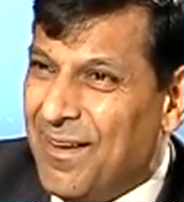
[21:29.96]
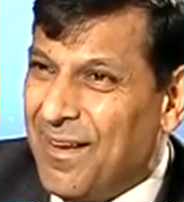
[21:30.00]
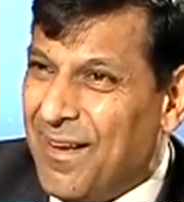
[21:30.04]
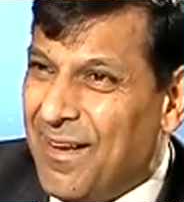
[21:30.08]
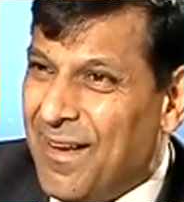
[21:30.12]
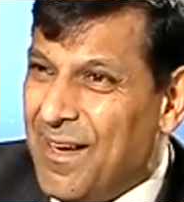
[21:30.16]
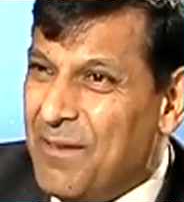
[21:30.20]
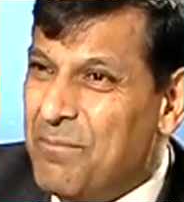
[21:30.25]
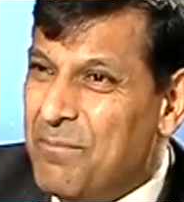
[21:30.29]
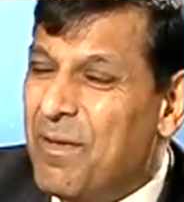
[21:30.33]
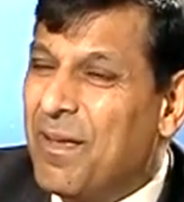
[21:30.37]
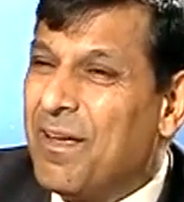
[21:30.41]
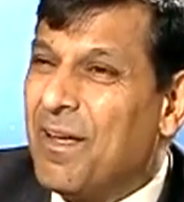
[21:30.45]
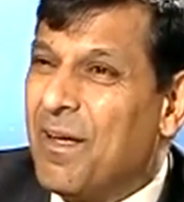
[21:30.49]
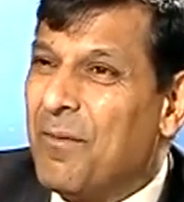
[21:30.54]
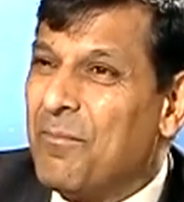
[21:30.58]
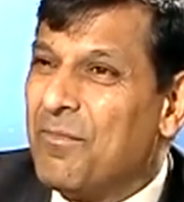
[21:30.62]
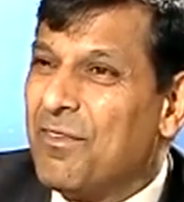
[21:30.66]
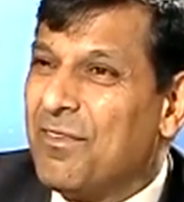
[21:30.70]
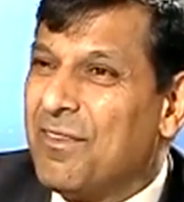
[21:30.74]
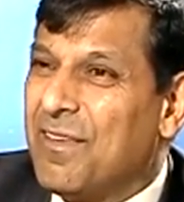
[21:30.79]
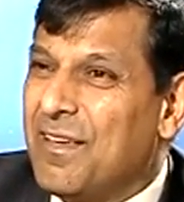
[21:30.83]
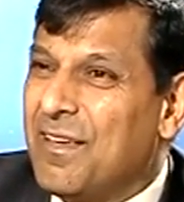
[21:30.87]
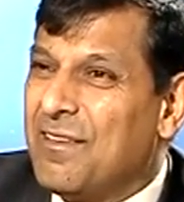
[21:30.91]
it
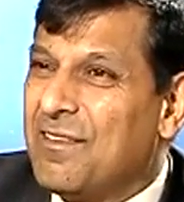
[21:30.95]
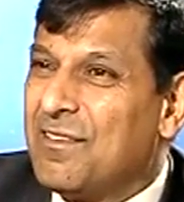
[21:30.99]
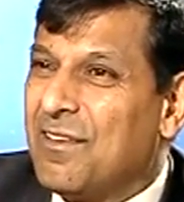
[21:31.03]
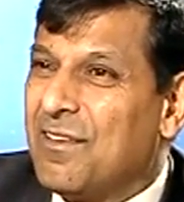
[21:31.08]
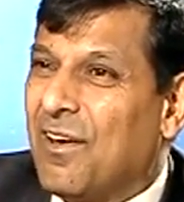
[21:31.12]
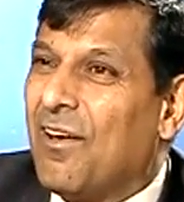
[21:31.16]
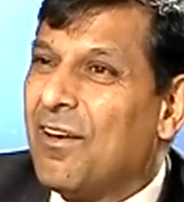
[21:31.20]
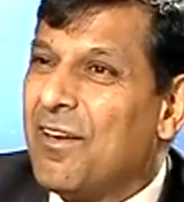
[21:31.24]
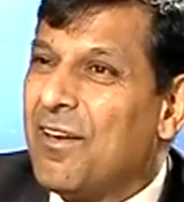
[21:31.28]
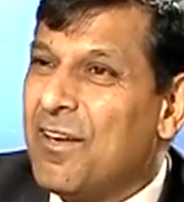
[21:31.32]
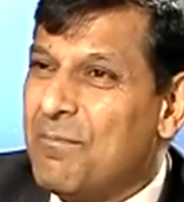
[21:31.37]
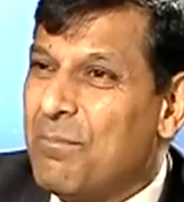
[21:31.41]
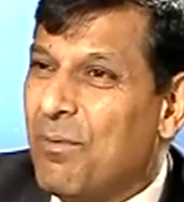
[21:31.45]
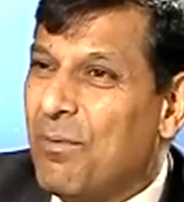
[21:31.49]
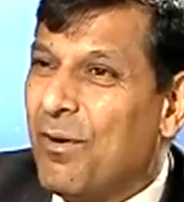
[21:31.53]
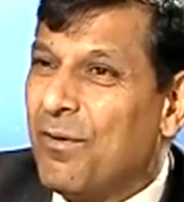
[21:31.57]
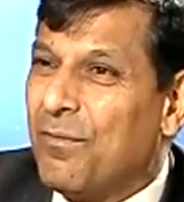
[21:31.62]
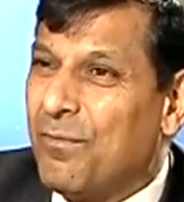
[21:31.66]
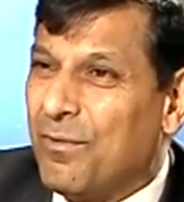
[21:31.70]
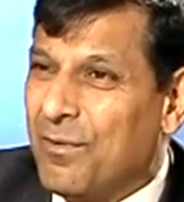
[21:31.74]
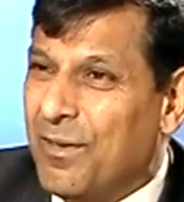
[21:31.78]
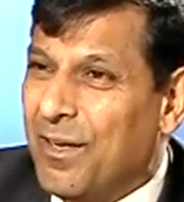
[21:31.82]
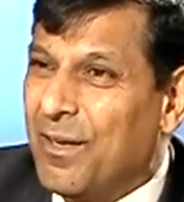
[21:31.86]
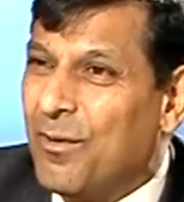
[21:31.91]
becomes the starting point
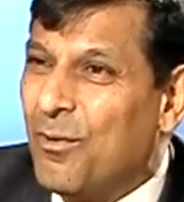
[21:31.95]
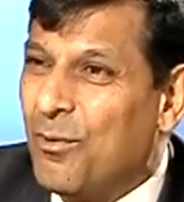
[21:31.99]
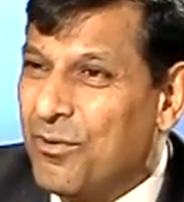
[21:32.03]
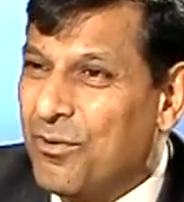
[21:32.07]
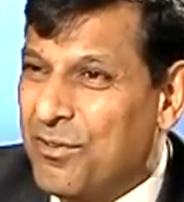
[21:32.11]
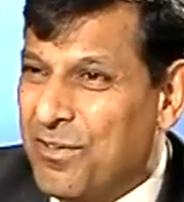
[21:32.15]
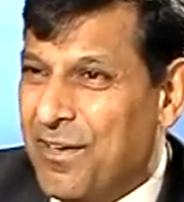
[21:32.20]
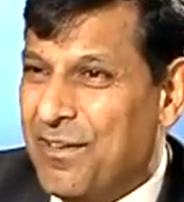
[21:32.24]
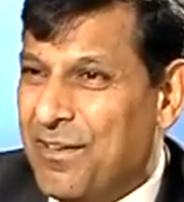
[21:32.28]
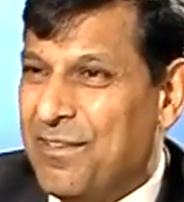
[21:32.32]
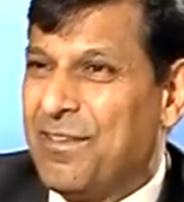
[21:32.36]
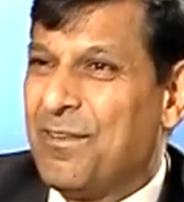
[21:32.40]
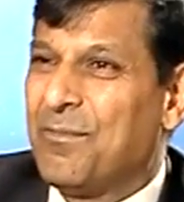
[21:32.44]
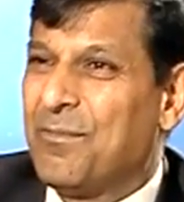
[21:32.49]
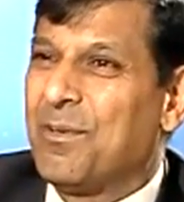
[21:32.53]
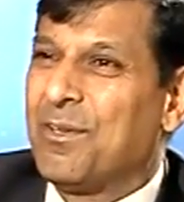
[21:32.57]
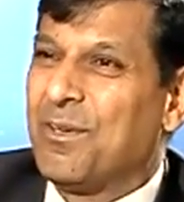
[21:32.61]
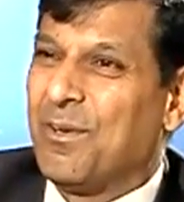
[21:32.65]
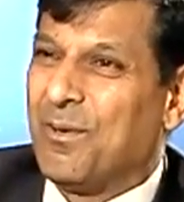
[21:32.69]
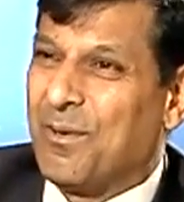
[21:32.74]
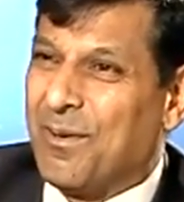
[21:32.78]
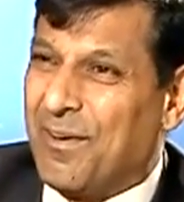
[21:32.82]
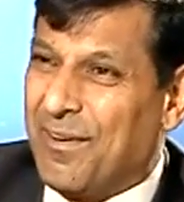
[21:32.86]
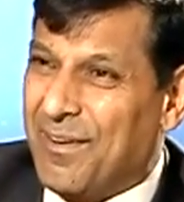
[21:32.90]
for negotiation with
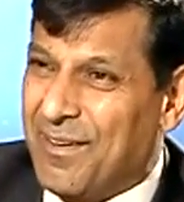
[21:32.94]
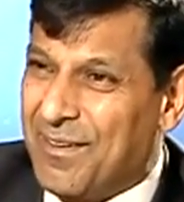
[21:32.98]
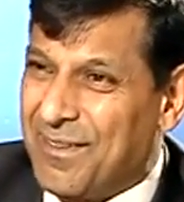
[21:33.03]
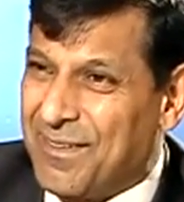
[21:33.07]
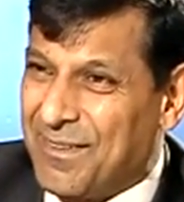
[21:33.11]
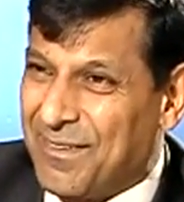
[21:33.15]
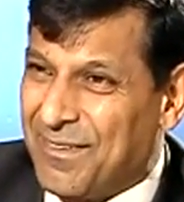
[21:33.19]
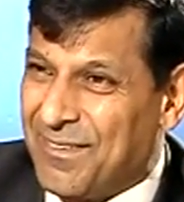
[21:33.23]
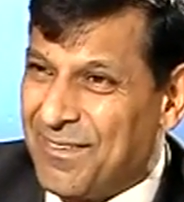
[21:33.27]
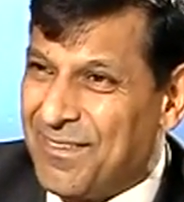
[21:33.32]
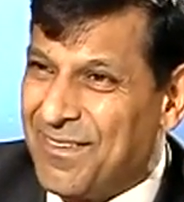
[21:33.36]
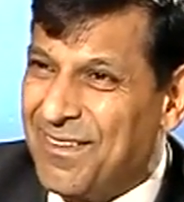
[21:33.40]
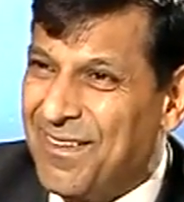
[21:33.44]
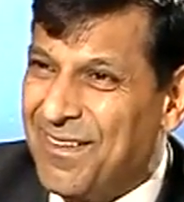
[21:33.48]
your creditors,